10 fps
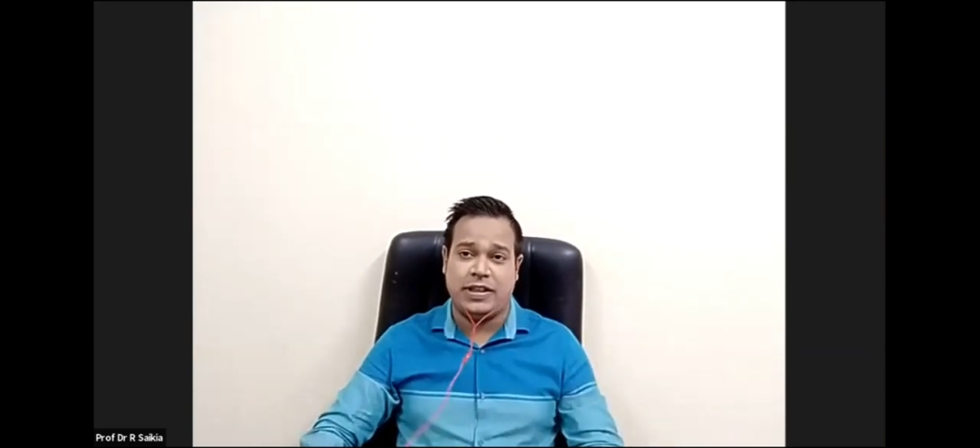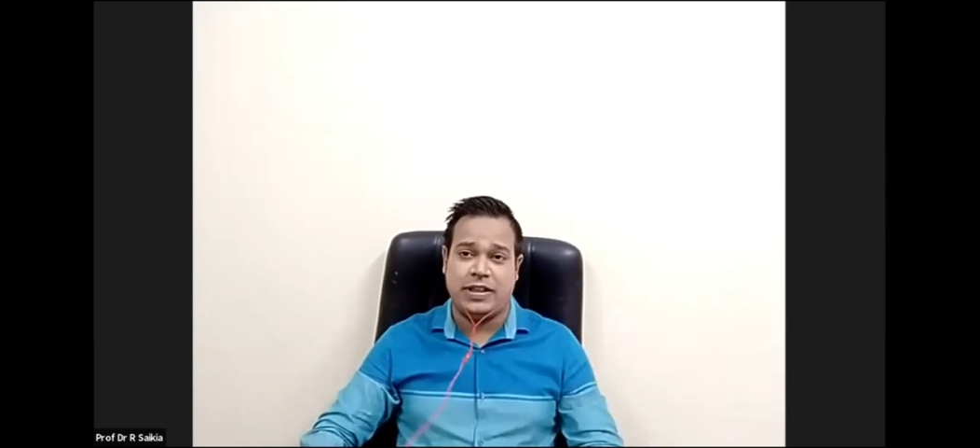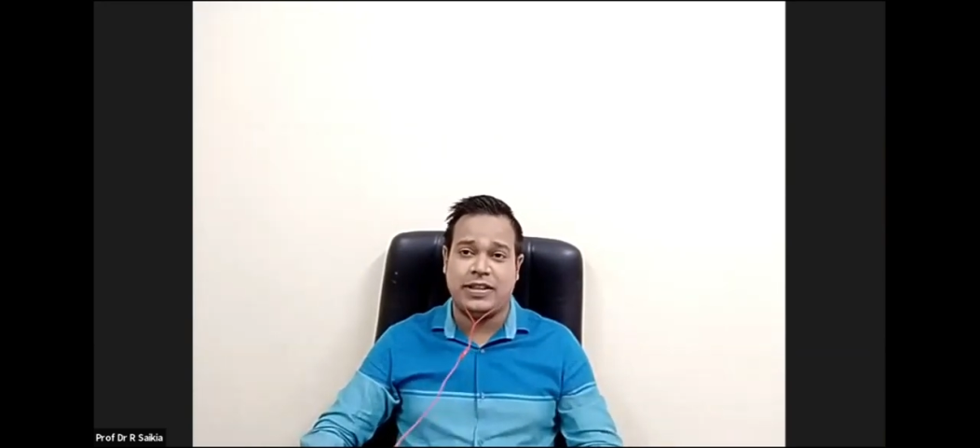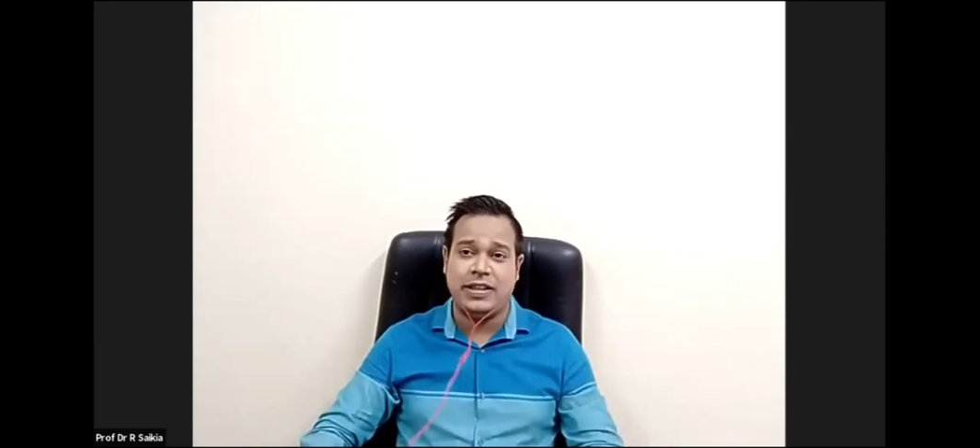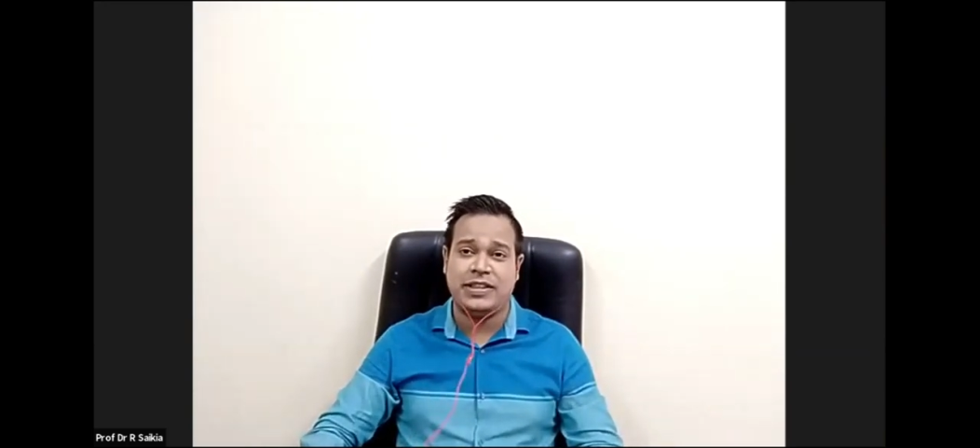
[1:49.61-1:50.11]

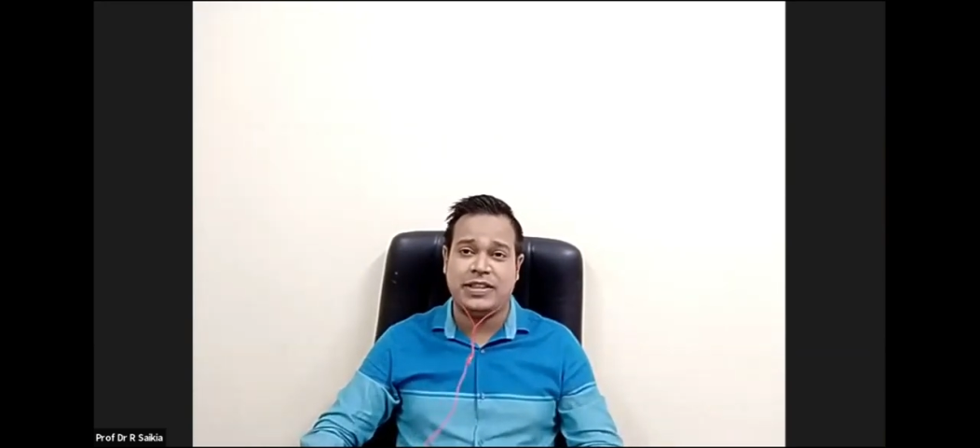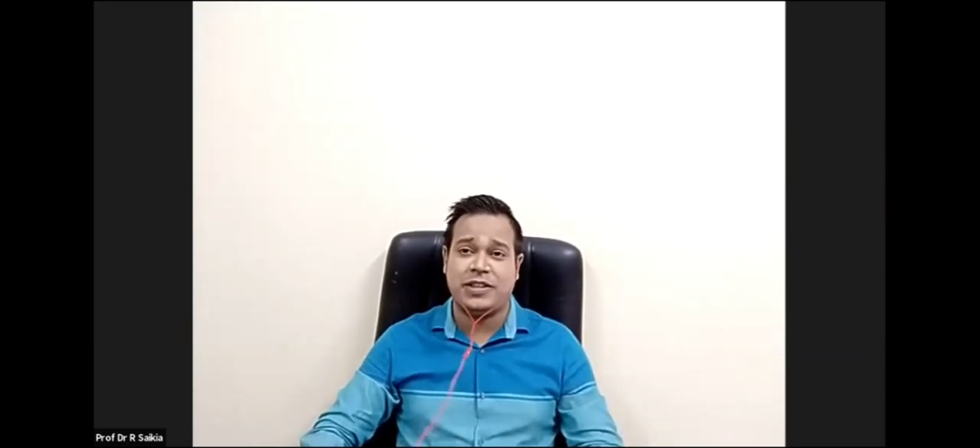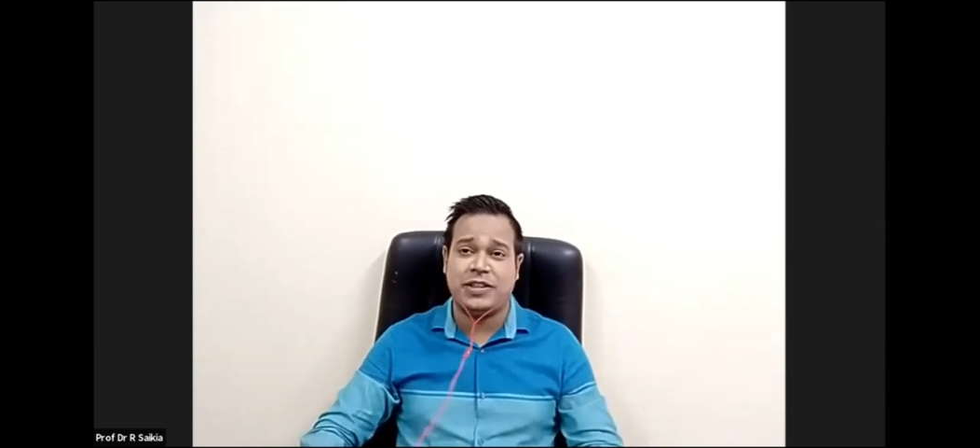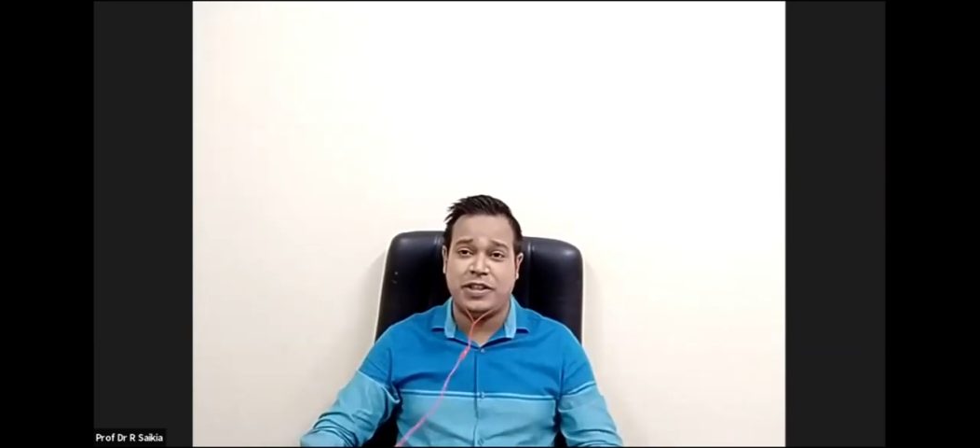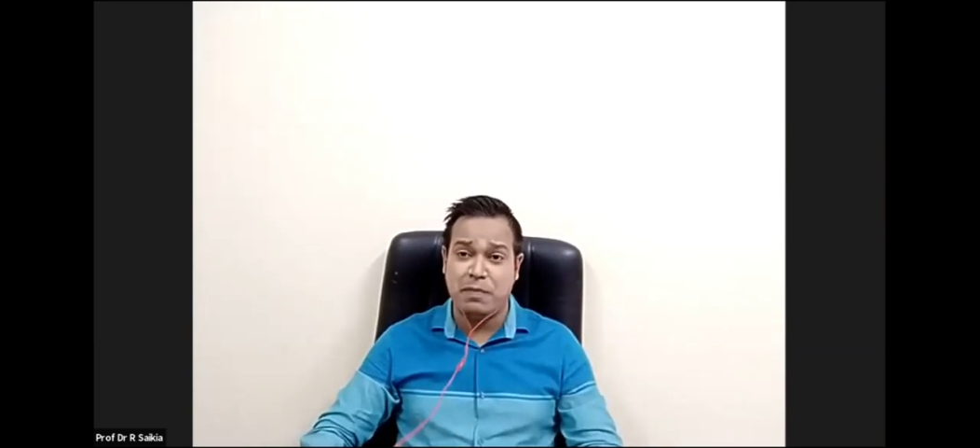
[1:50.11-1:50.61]
is the
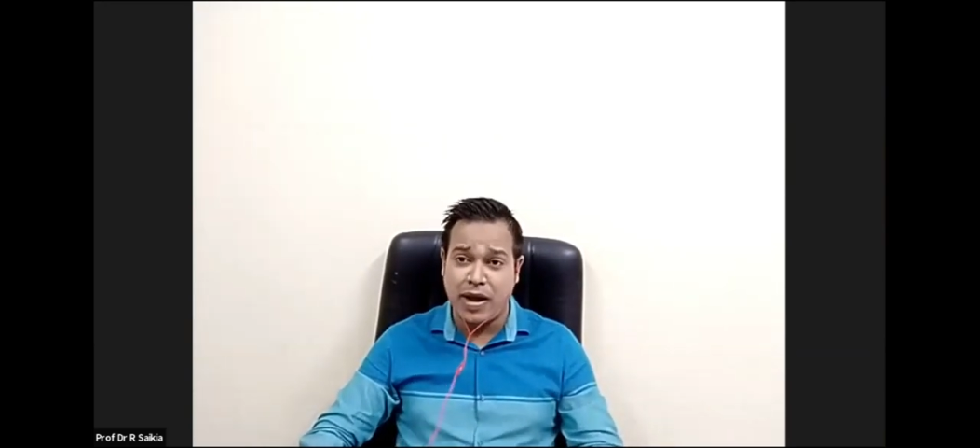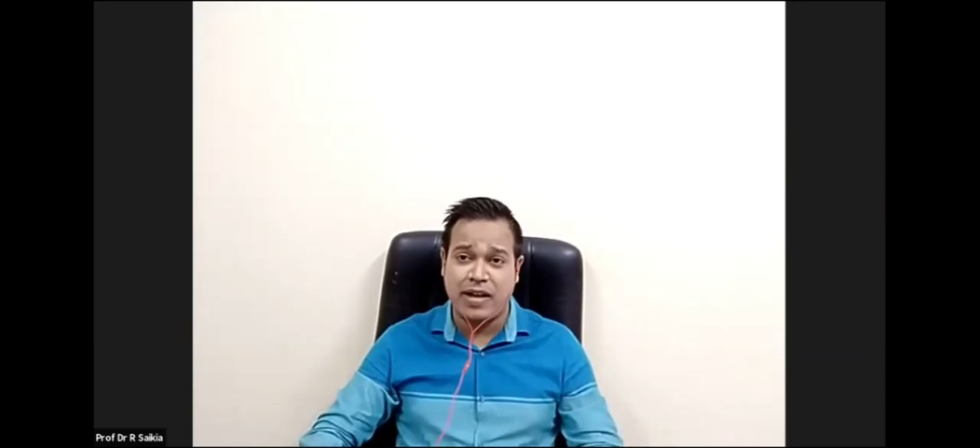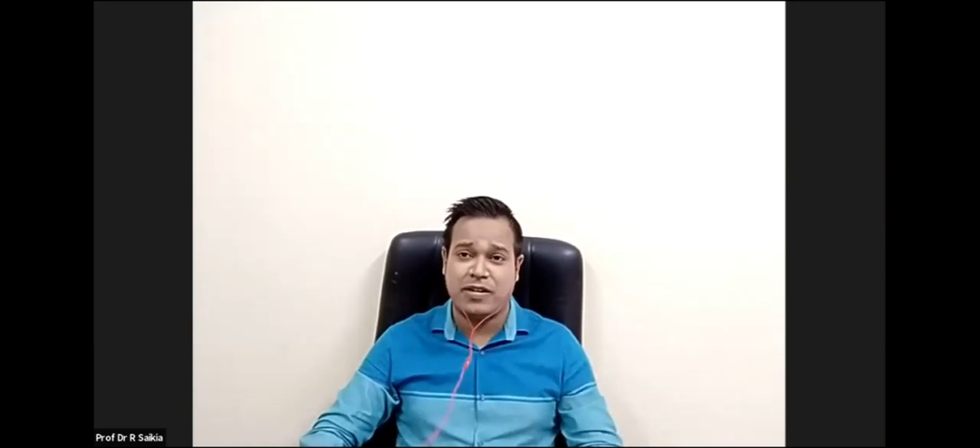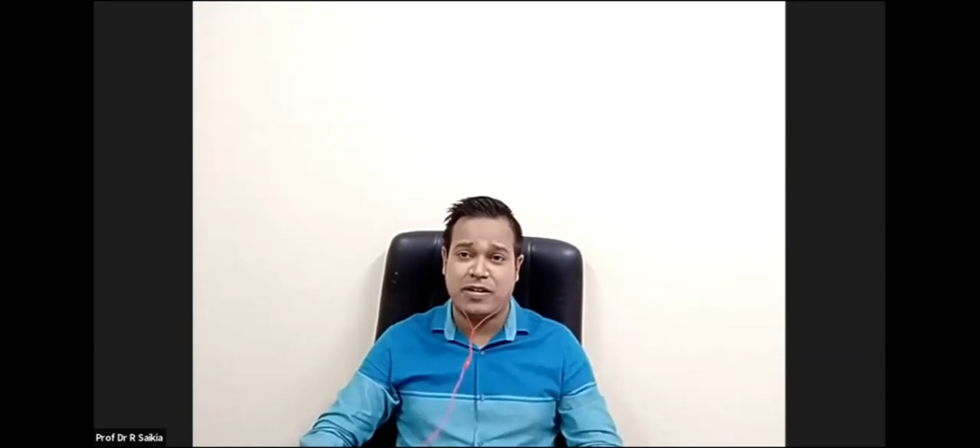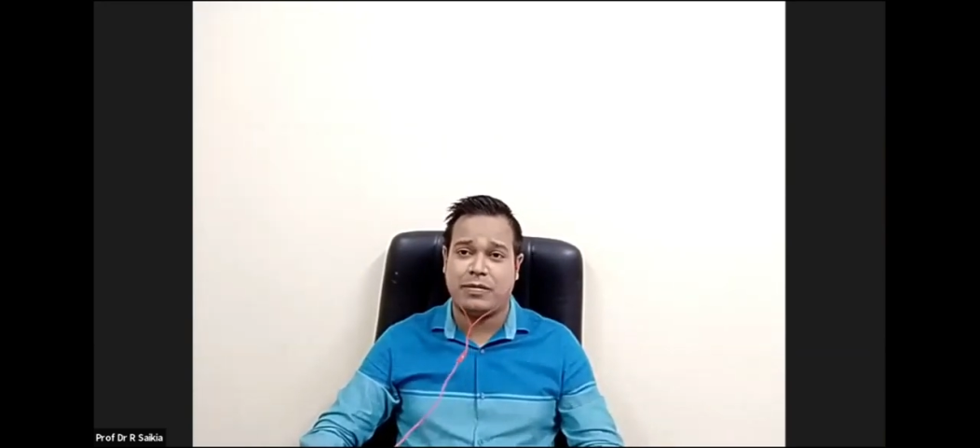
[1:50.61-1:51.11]
demand
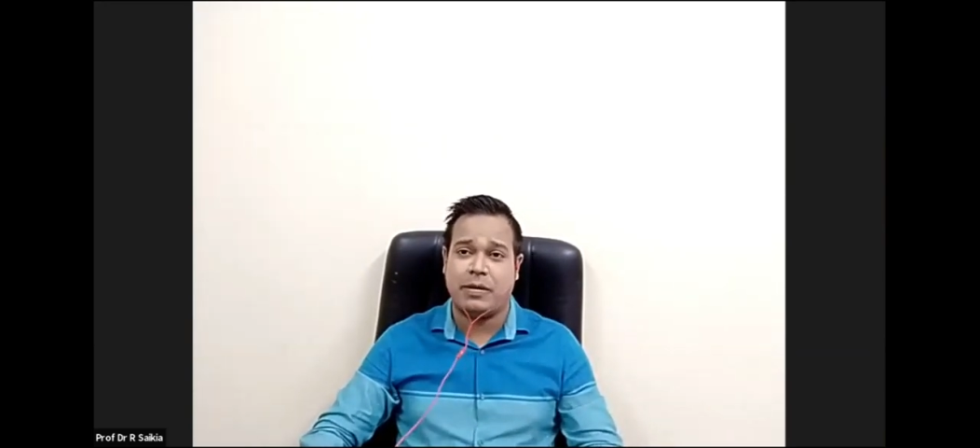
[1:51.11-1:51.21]
of the